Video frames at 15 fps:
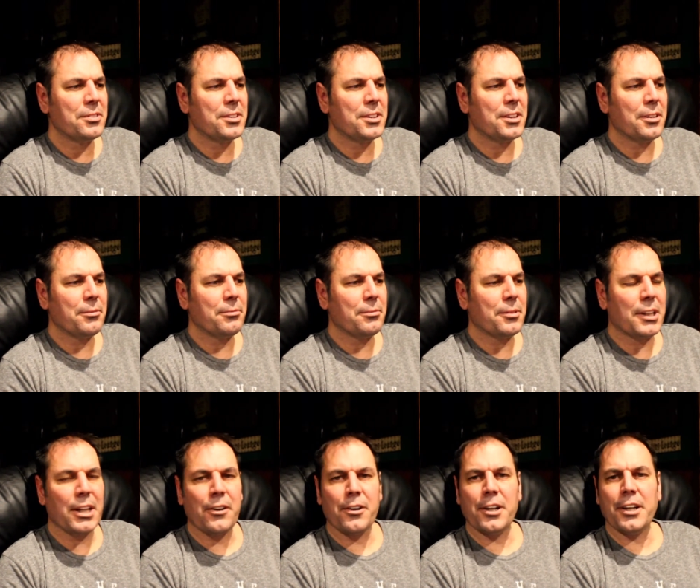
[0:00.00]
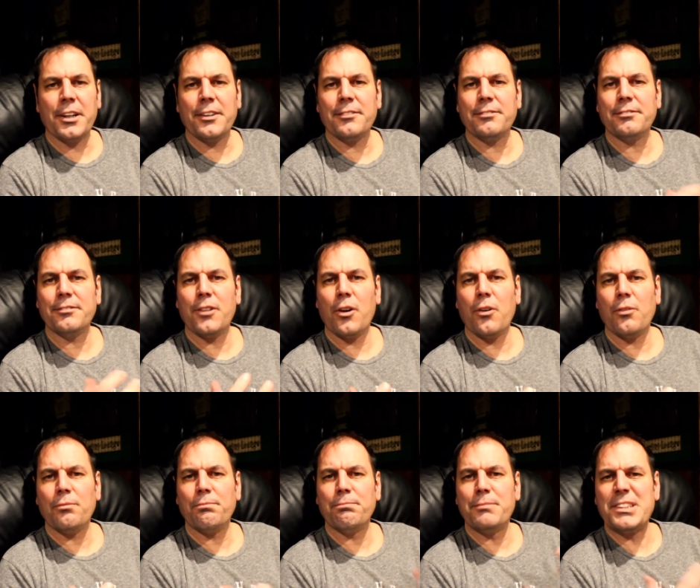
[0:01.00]
some glaring
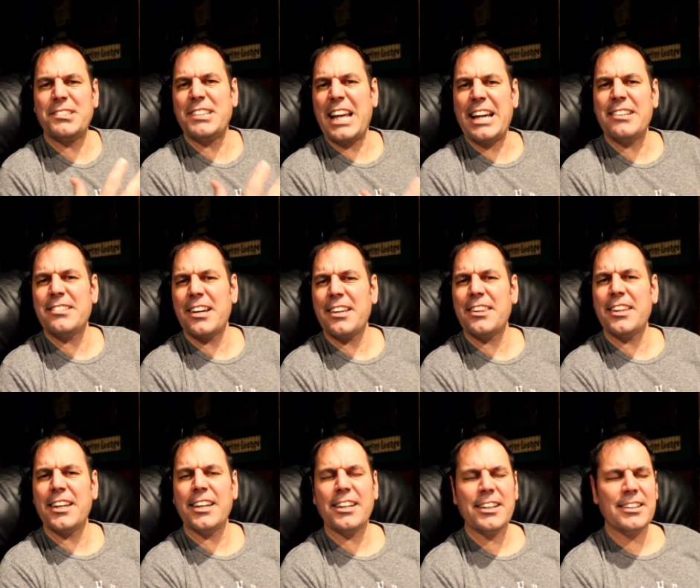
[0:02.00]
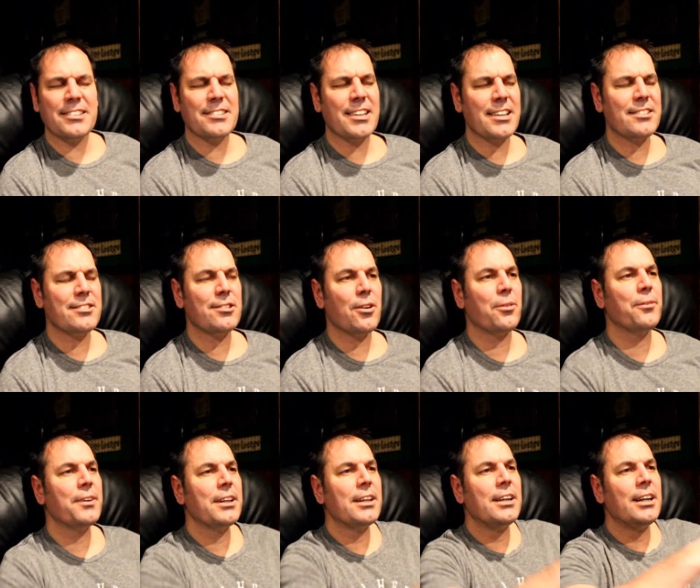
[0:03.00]
mistakes, I think, in a sense.
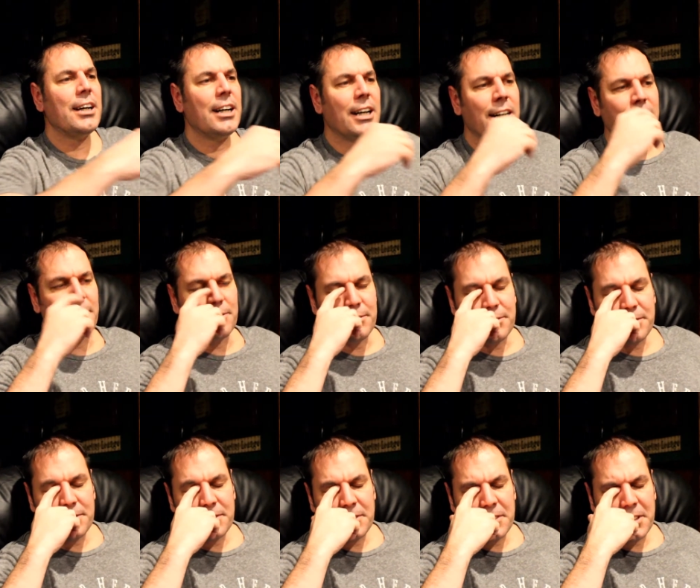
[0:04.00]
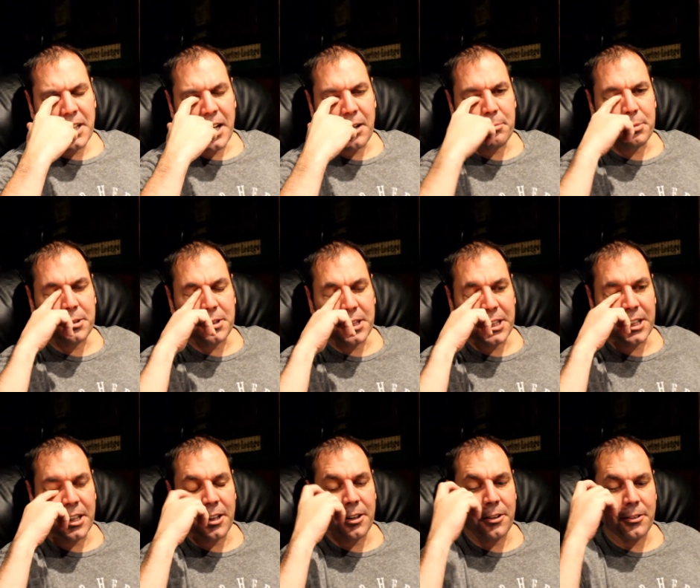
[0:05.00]
So um, Al
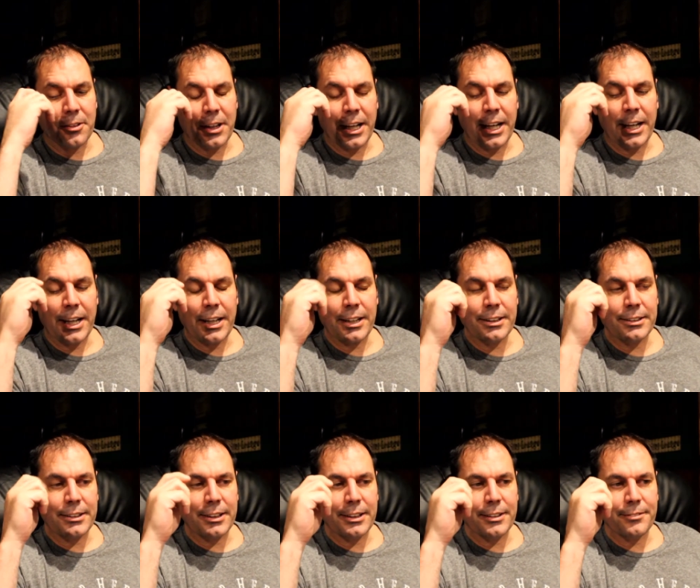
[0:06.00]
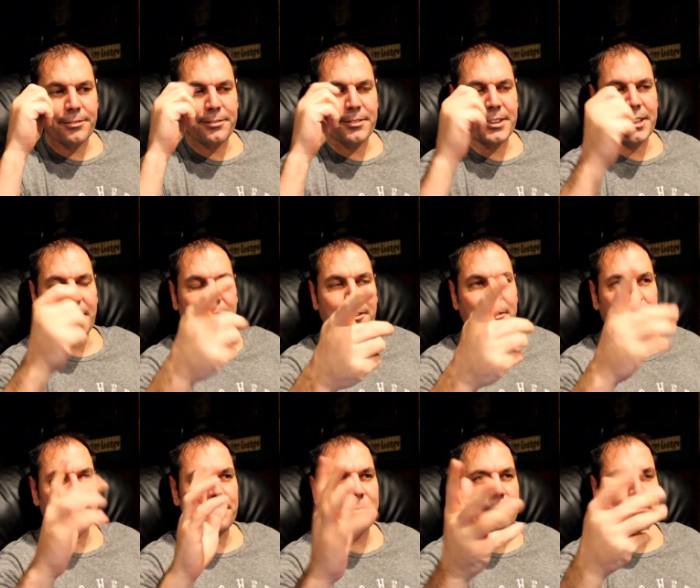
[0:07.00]
Pacino and um, the other
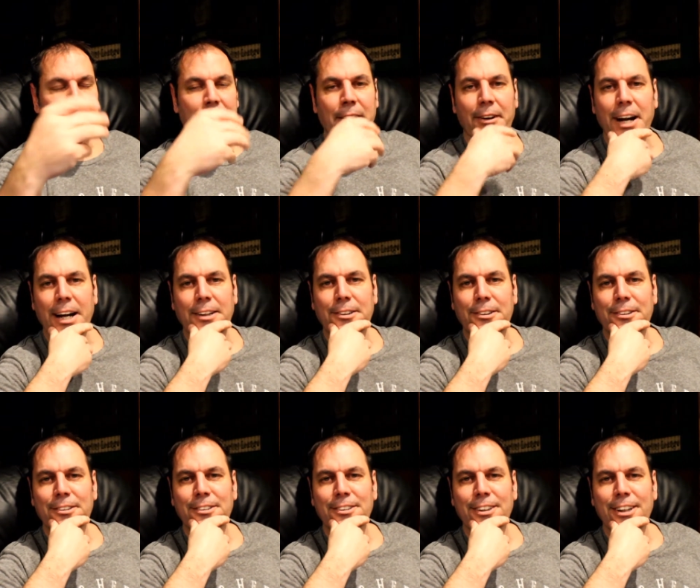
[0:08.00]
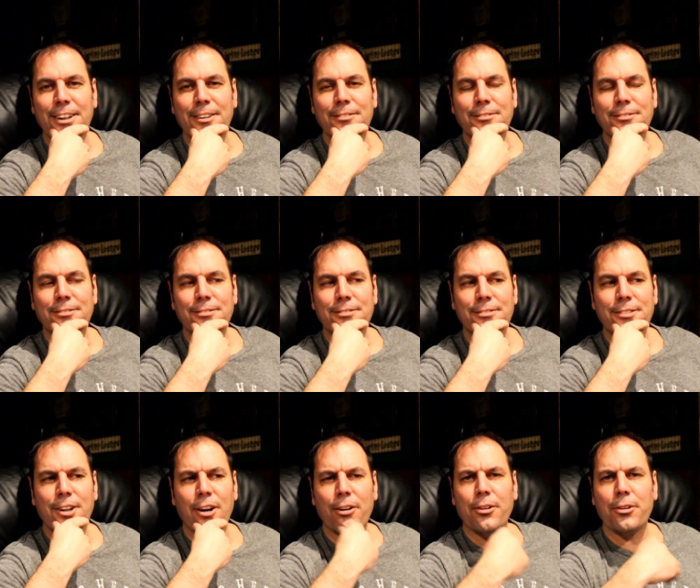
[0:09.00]
male actor, um,
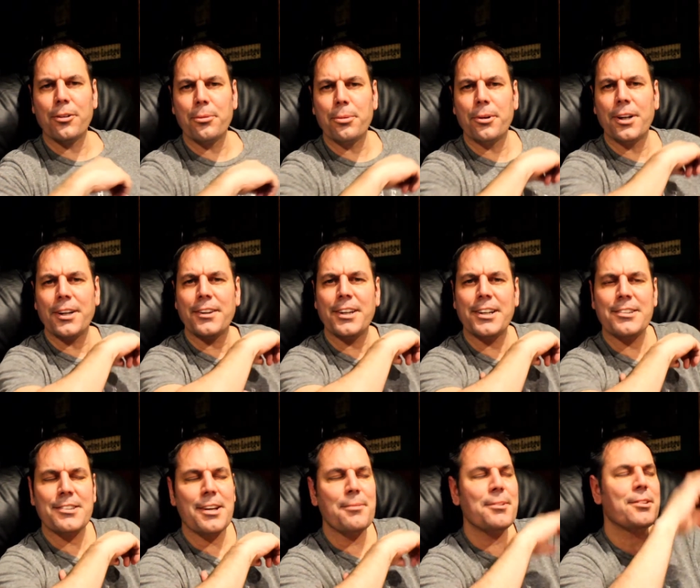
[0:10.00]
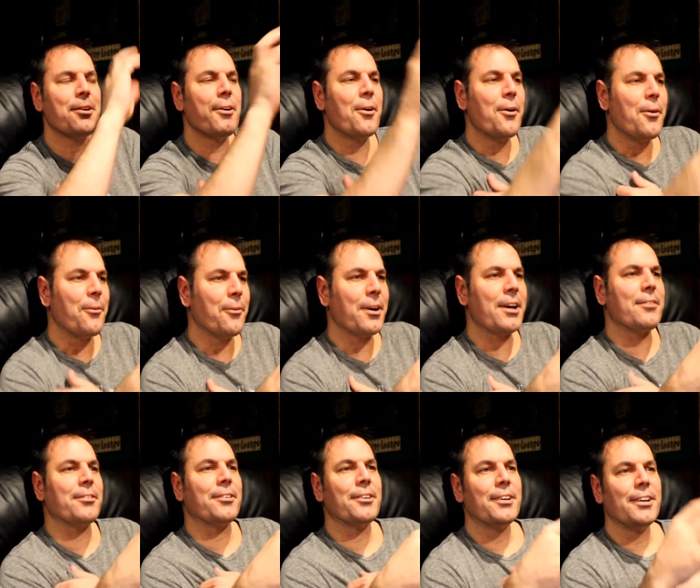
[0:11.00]
Karl Urban, I think his name is,
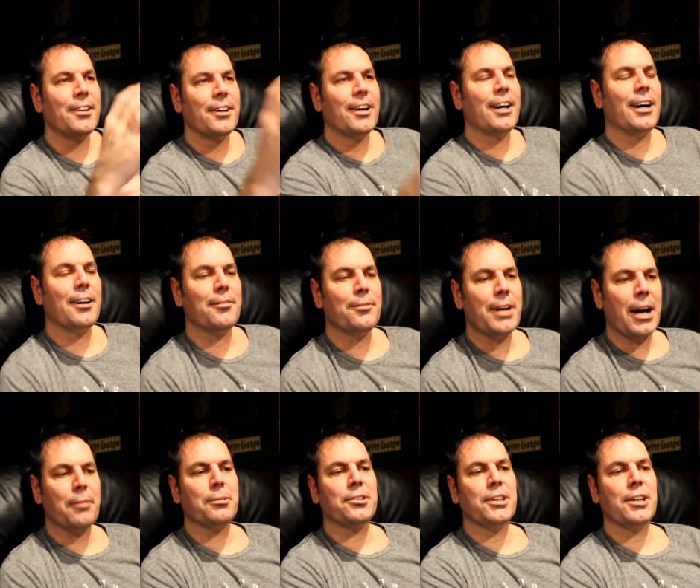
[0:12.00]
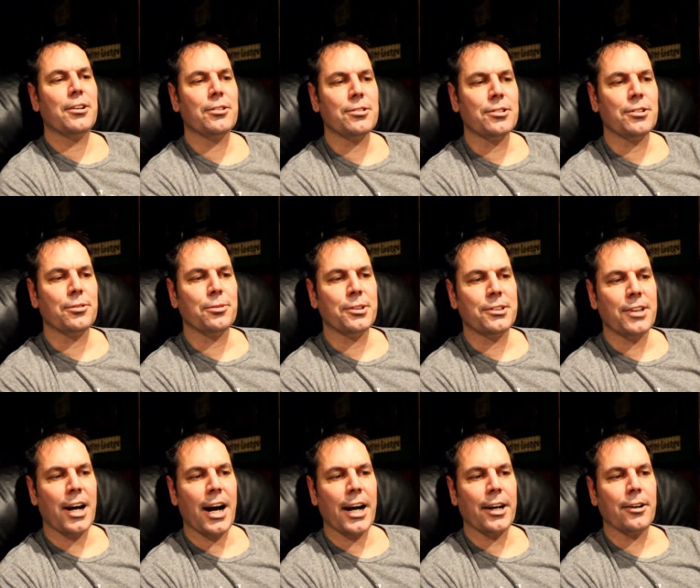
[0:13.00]
whatever. Um, Al Pacino's
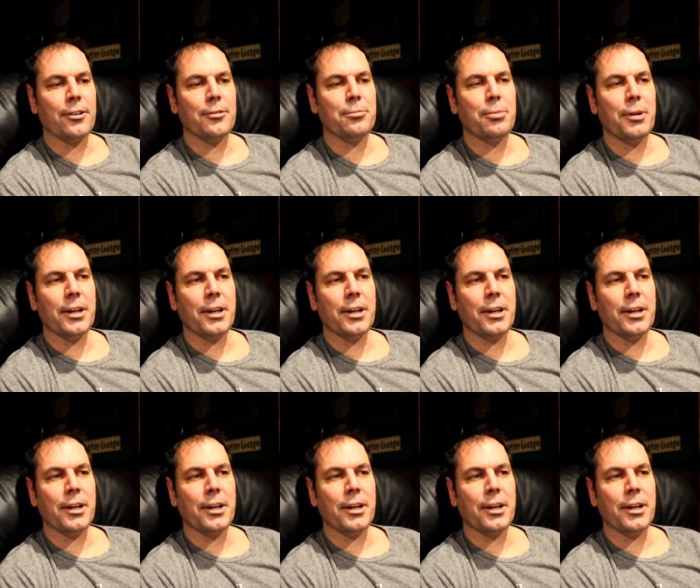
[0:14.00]
retired,